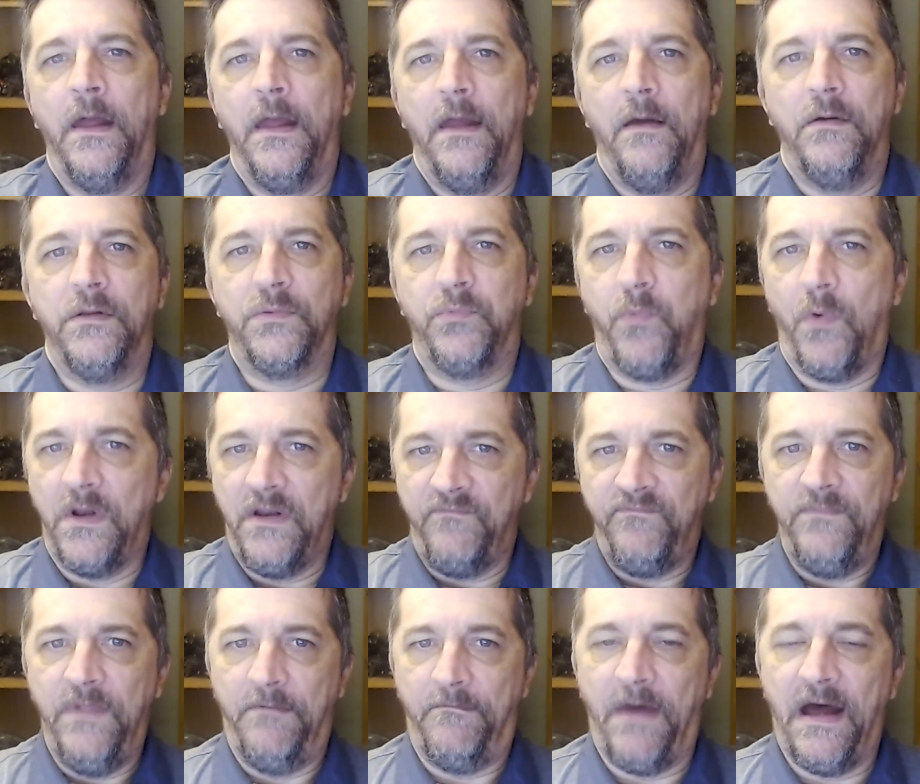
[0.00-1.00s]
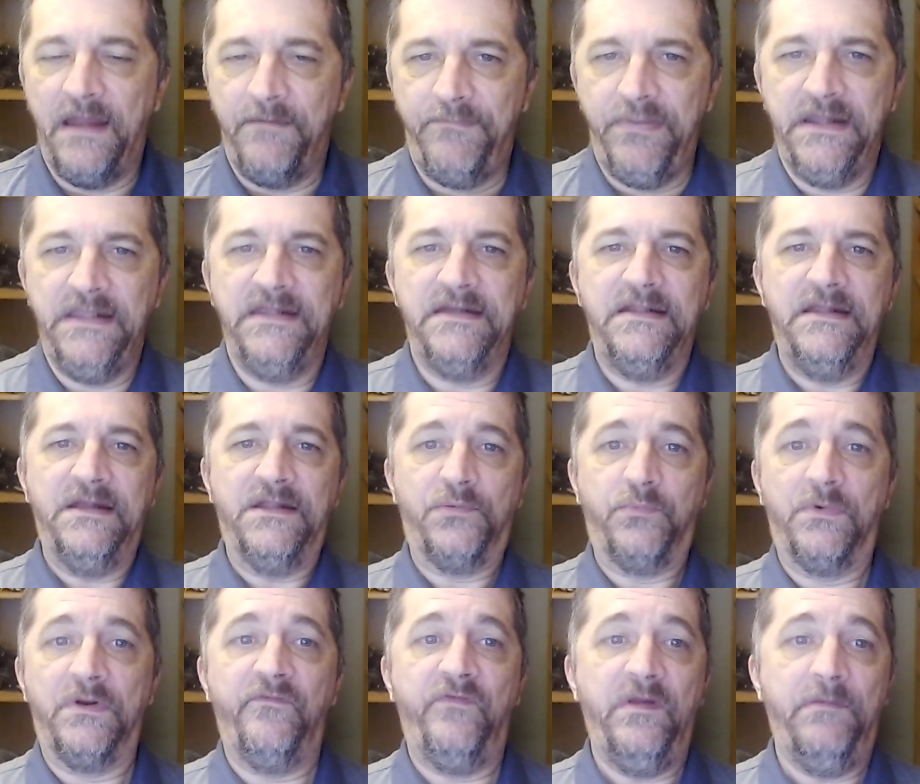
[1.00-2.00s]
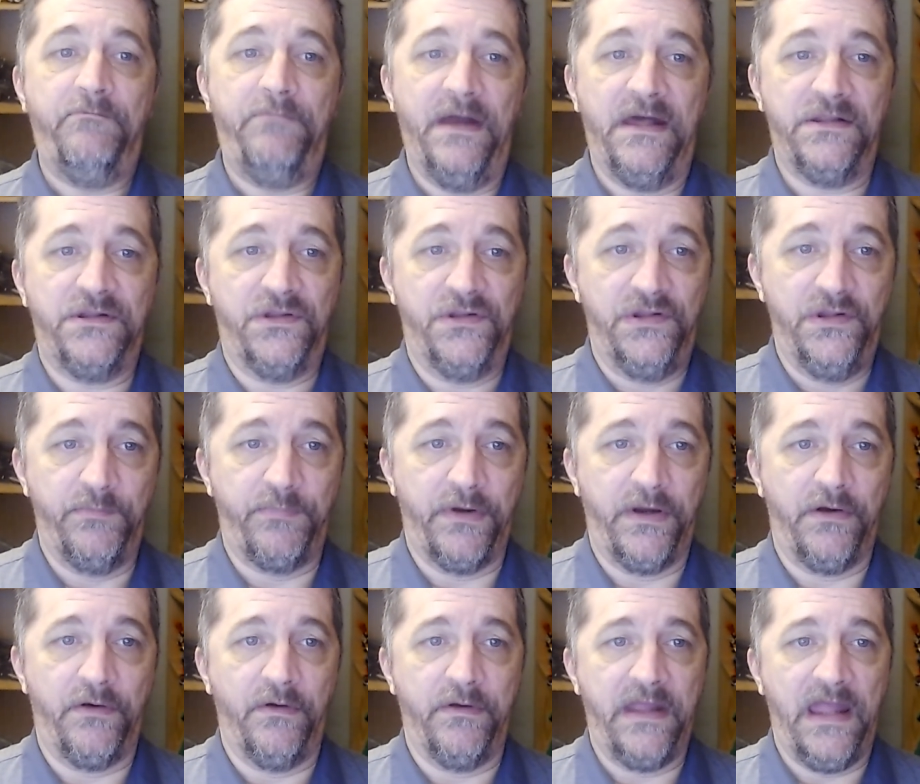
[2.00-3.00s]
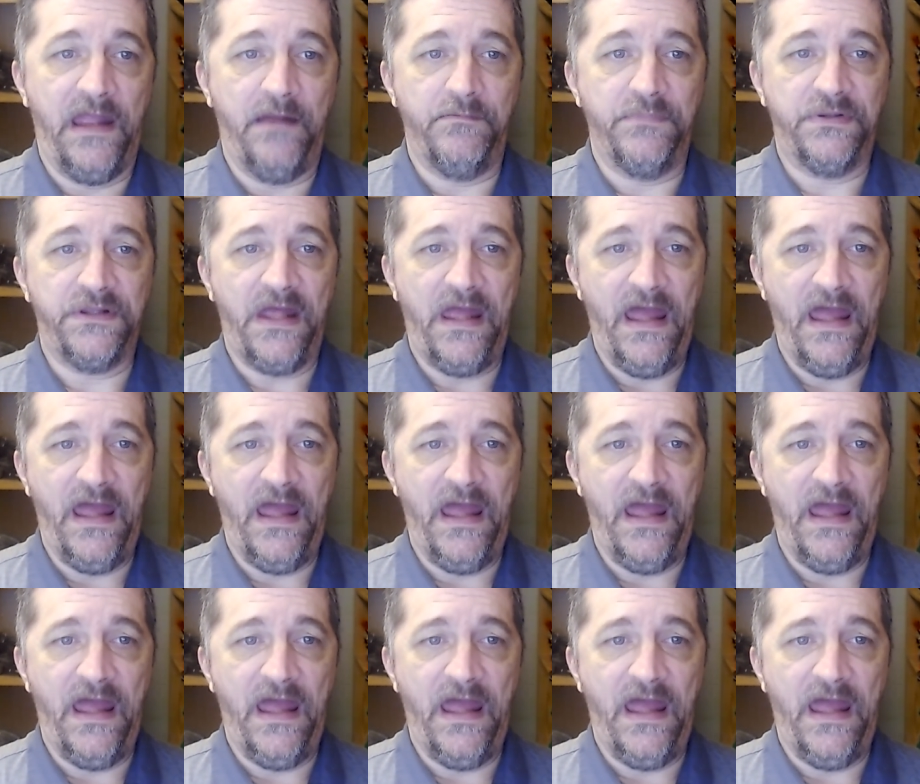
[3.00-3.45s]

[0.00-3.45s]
It was in my opinion, it's one of the best superhero games